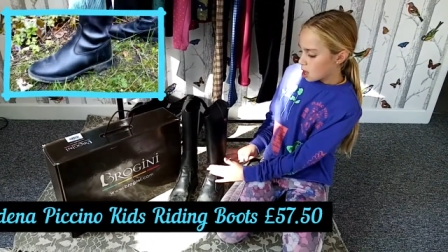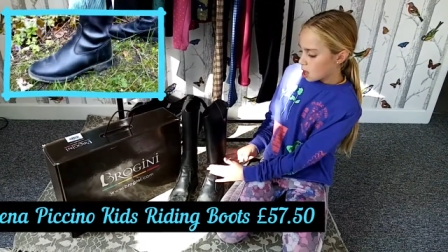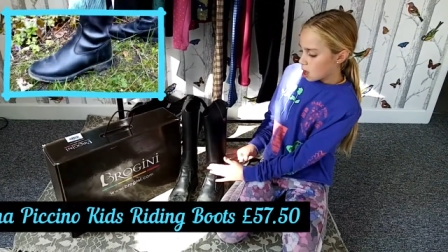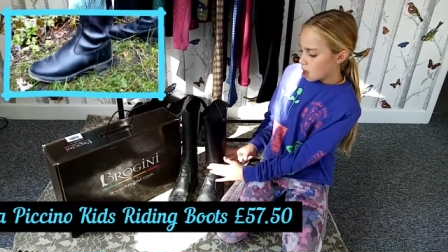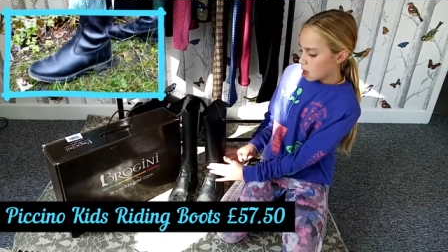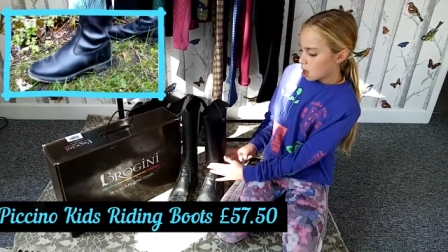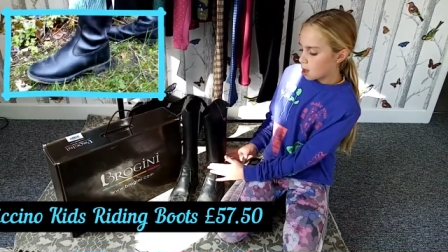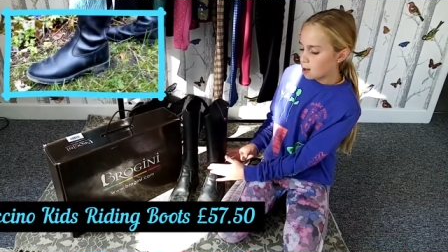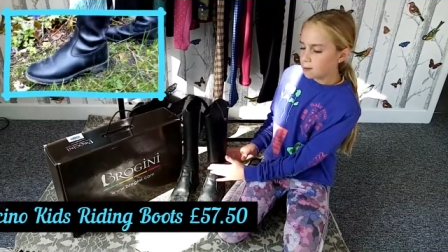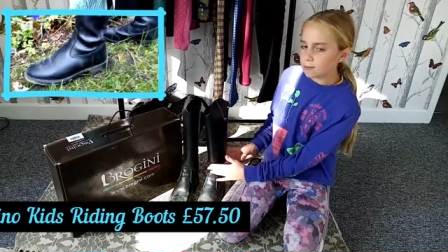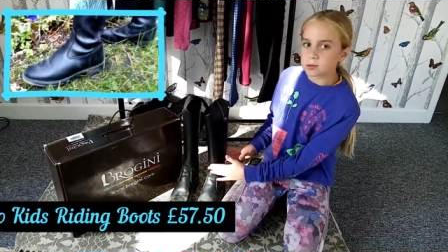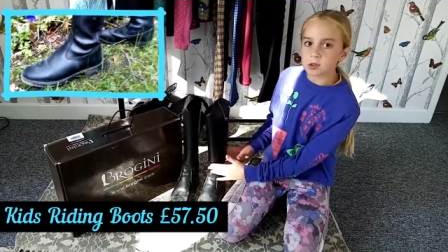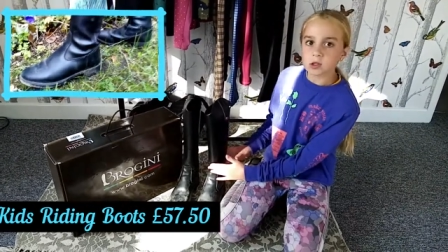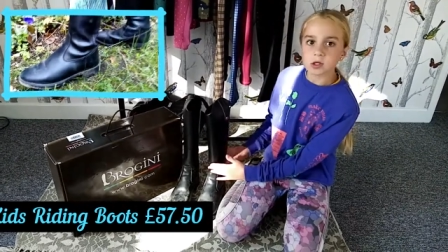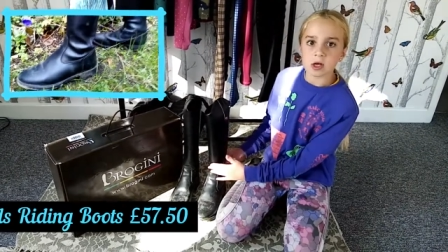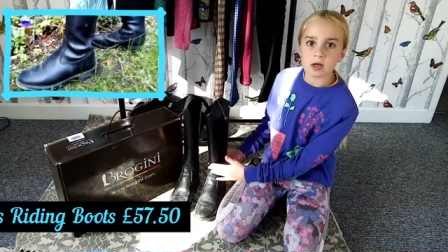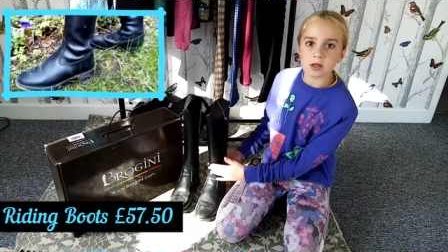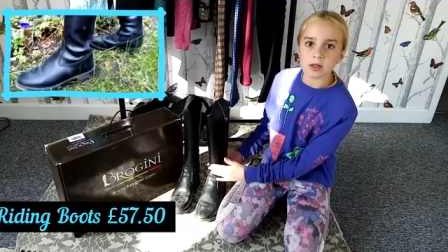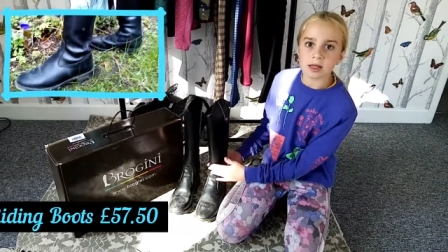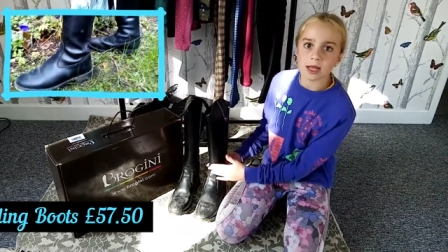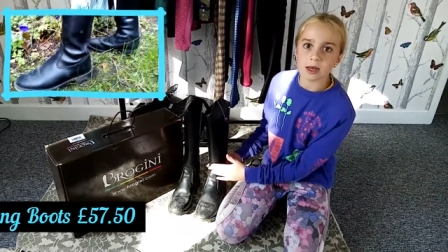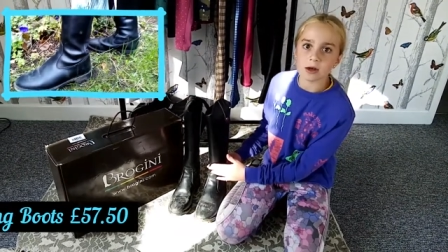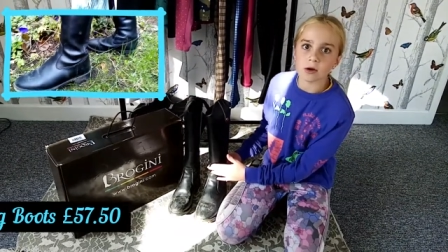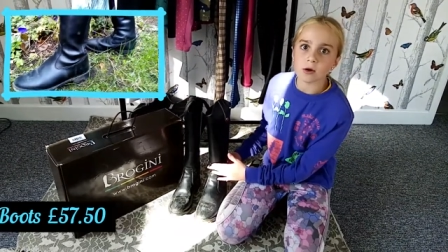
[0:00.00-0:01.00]
Um, so
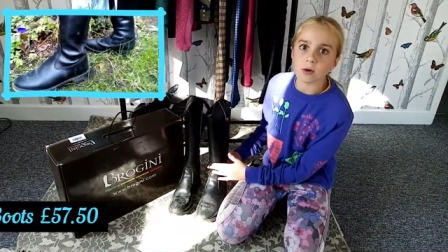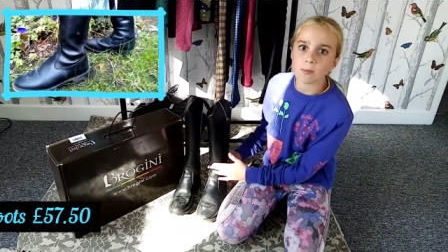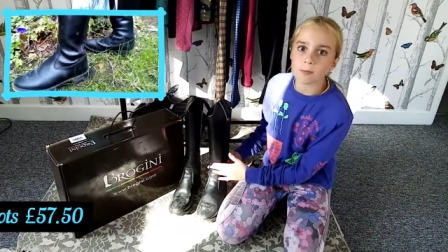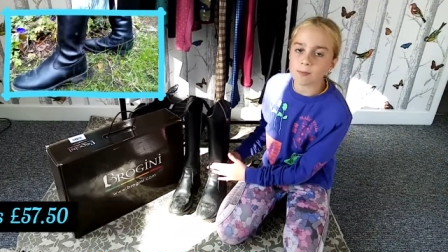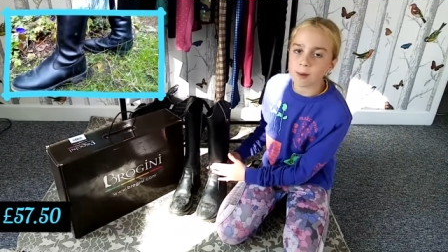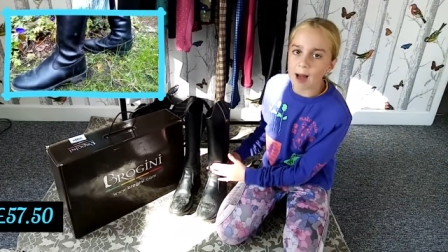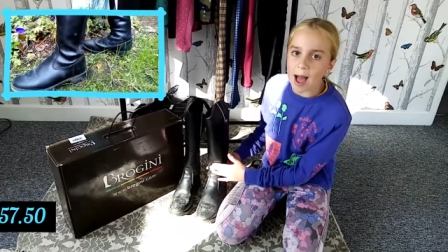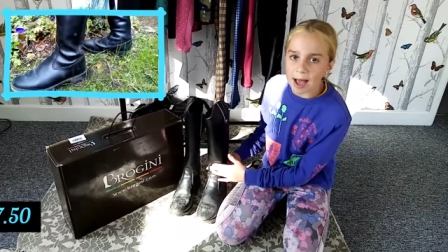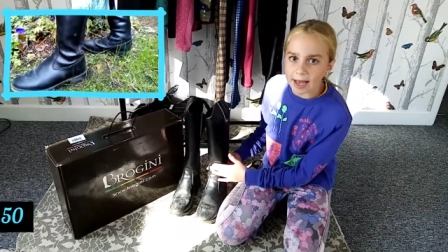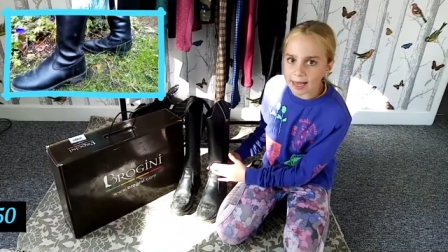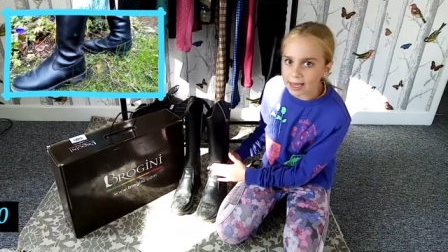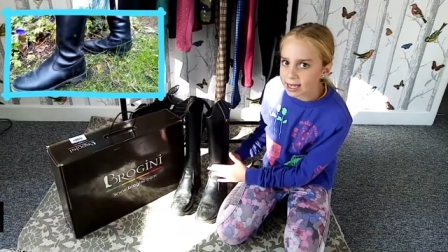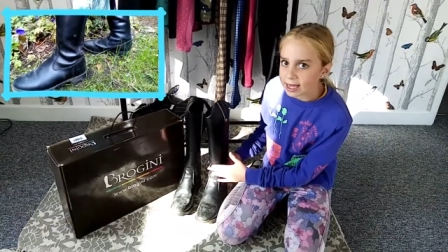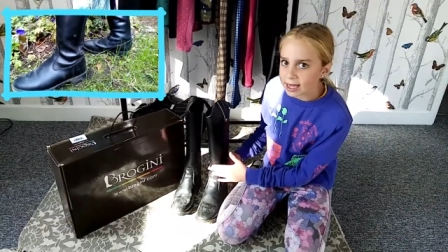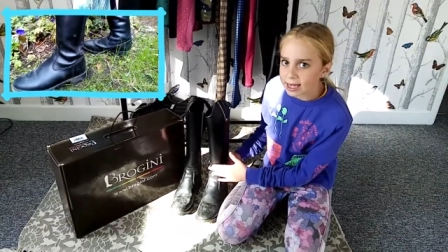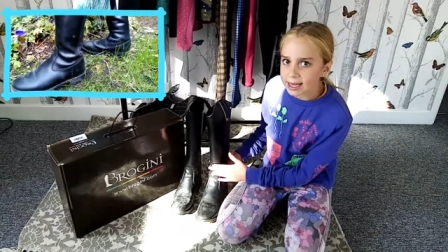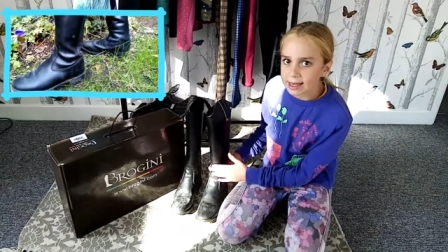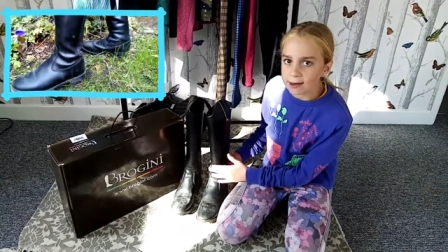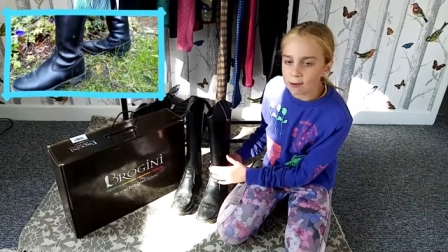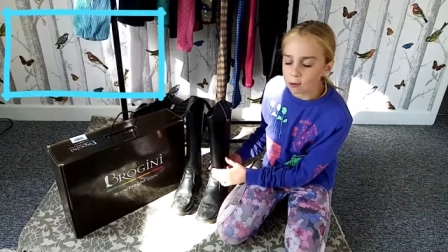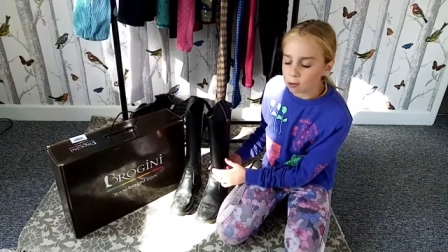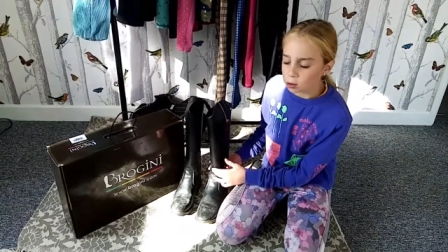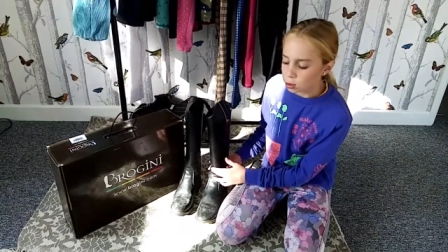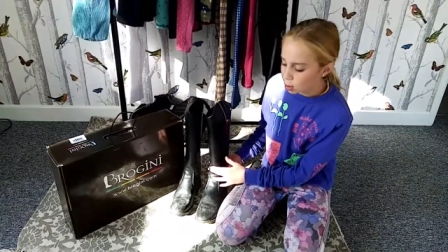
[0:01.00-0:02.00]
they're not baggy
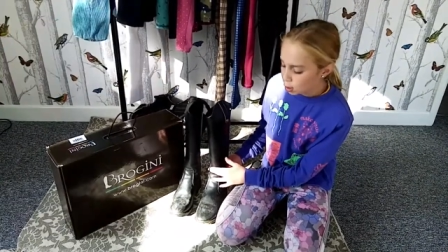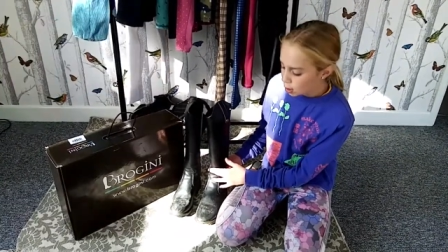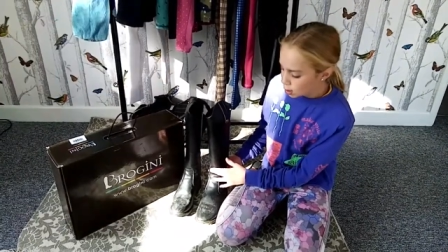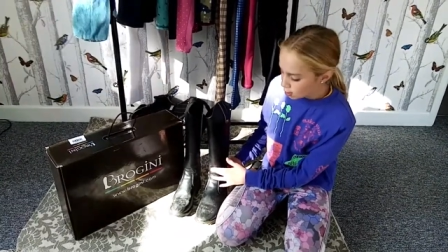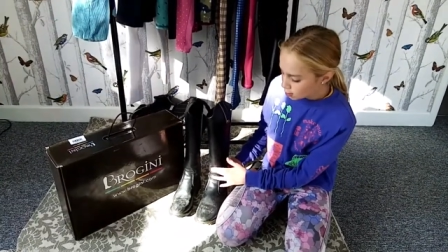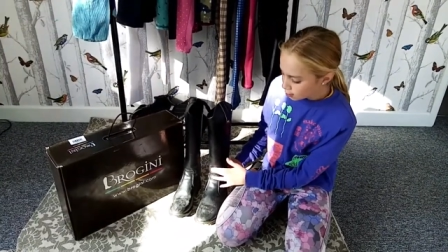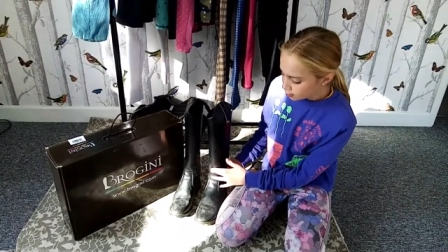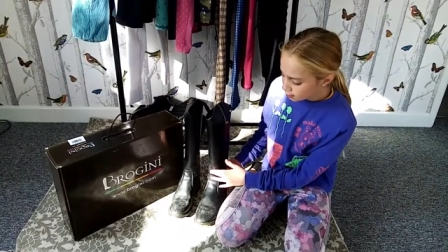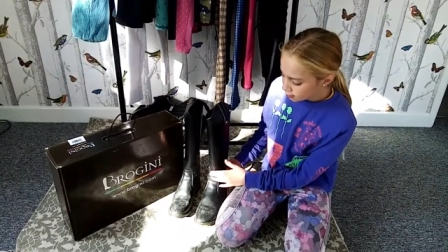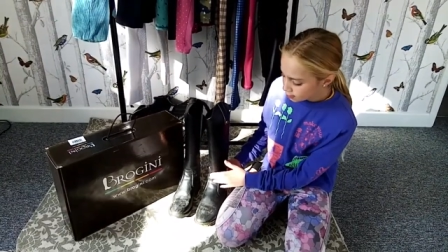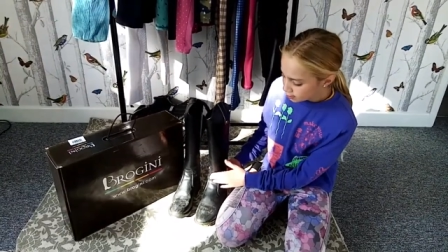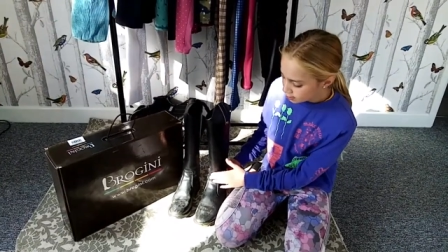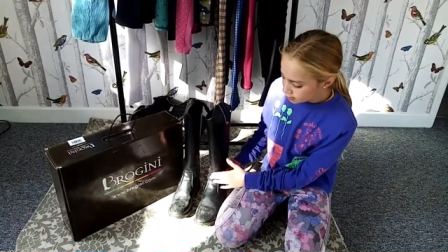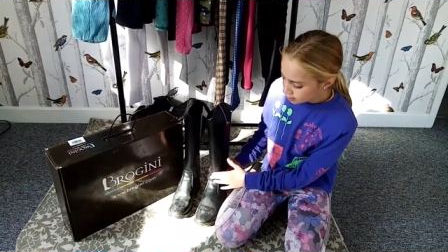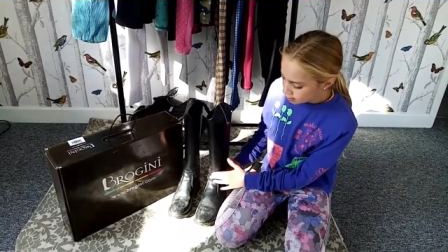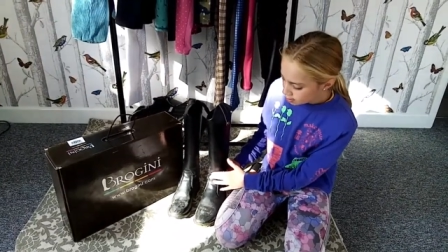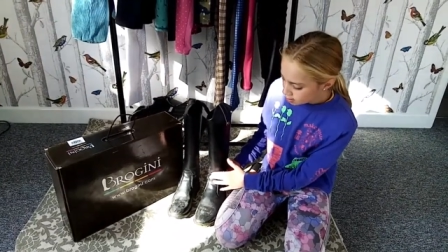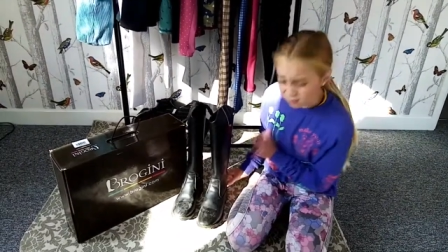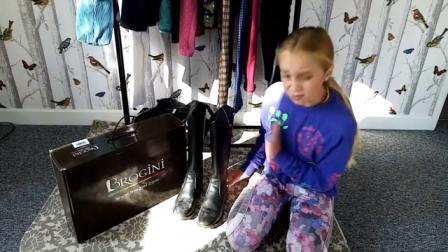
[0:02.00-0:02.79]
or loose.